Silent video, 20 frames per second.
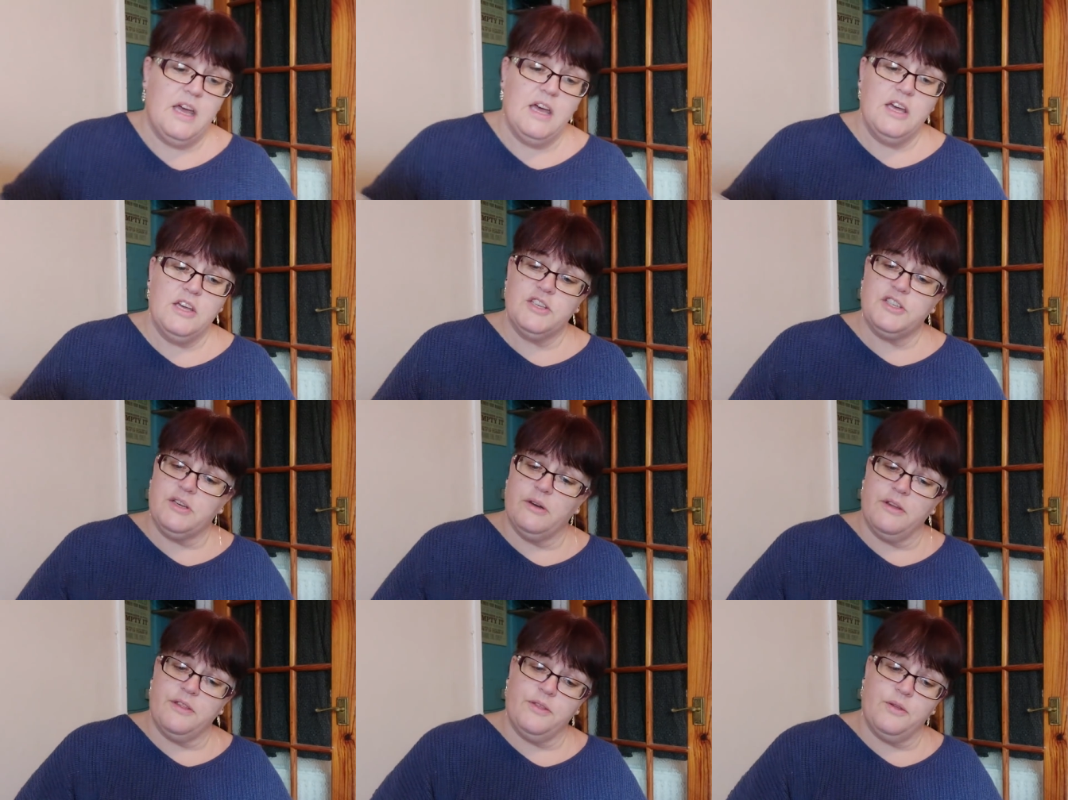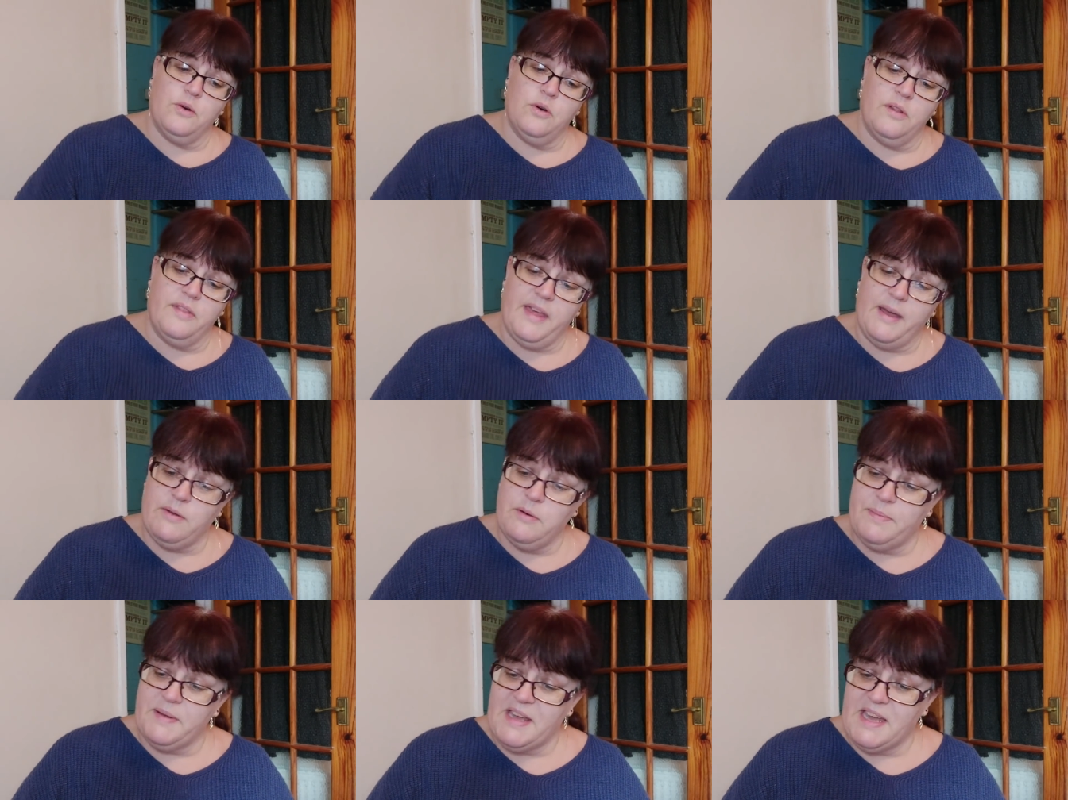So I thought they
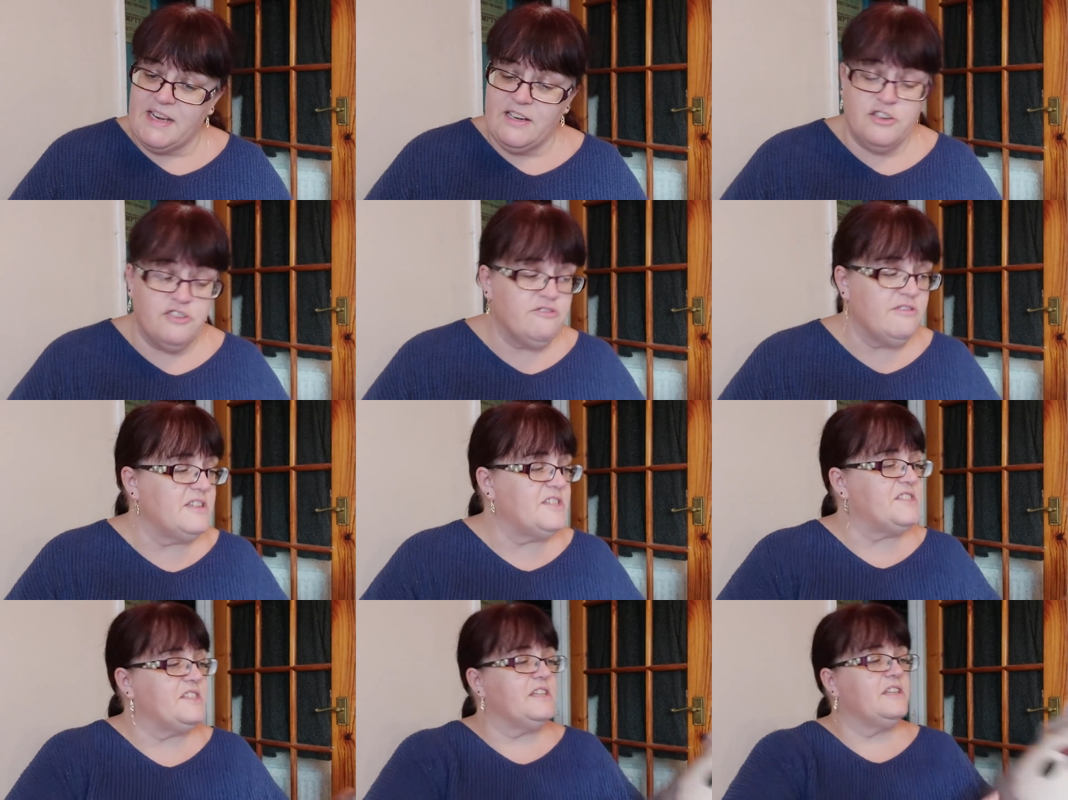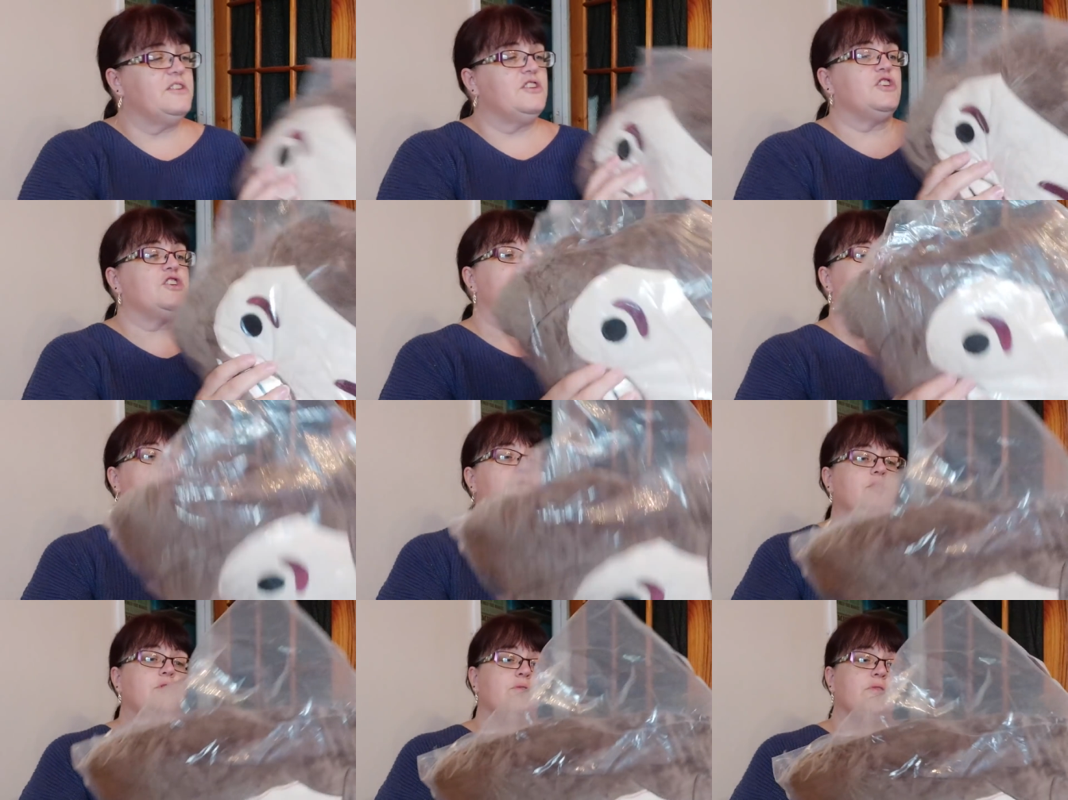would be interesting to
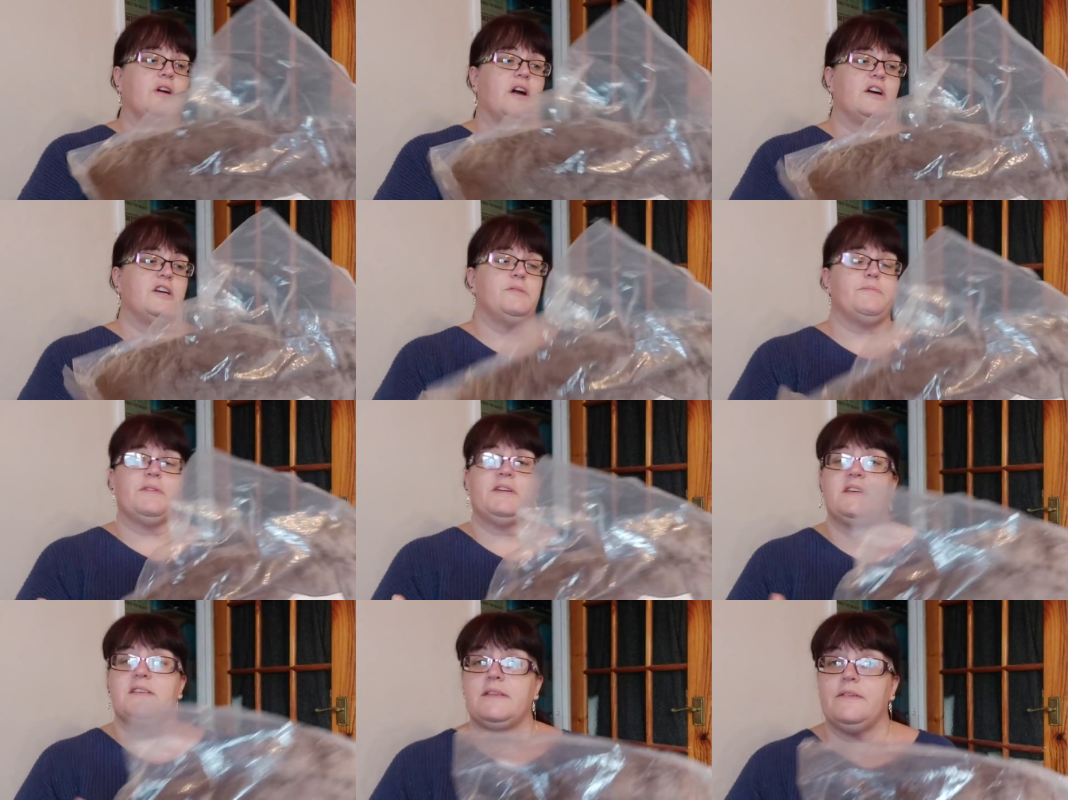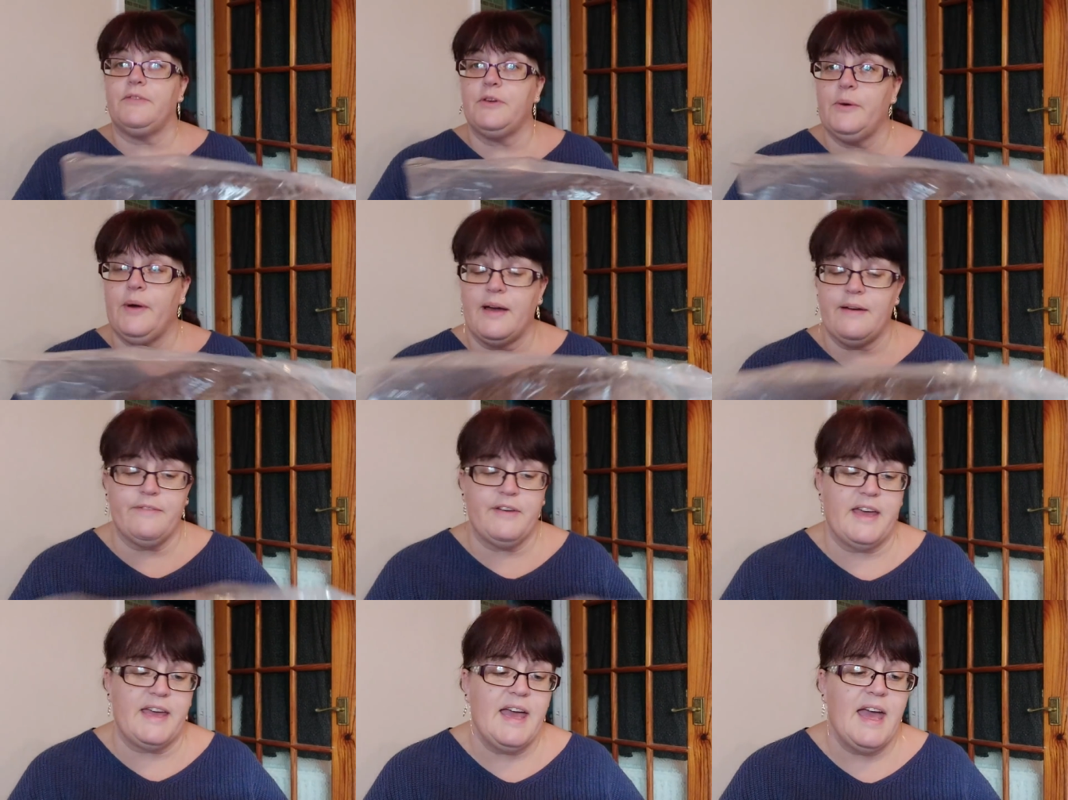show you guys, because if you
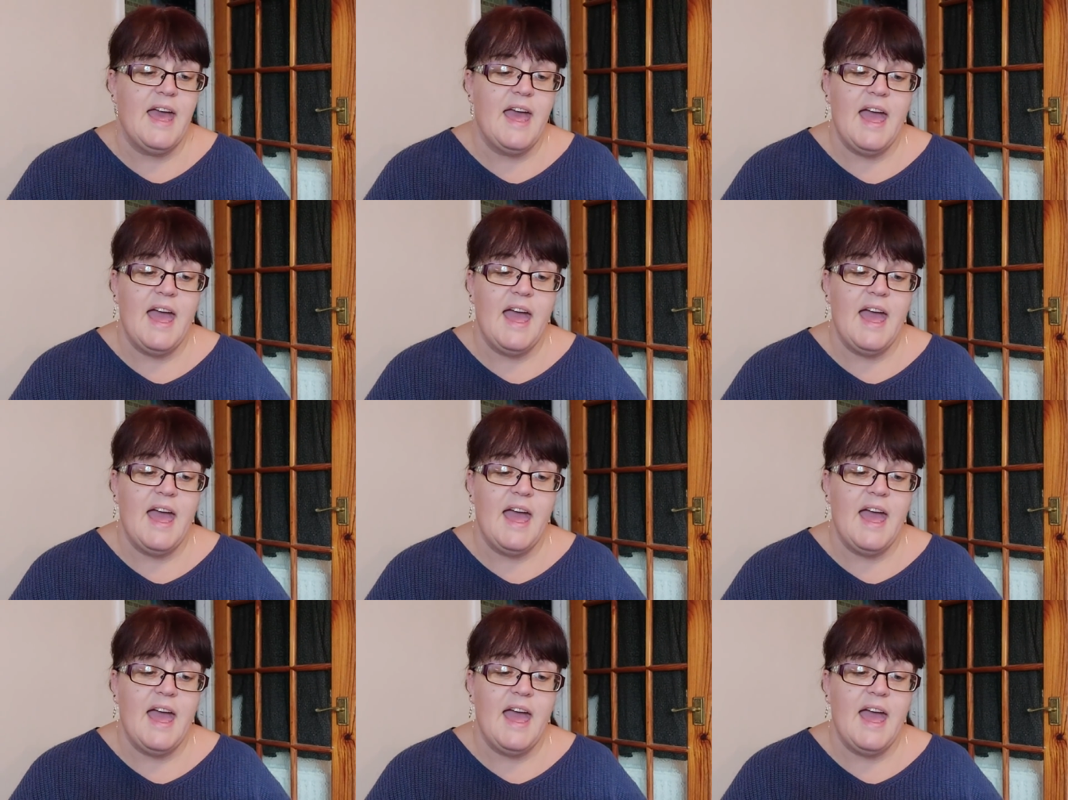have a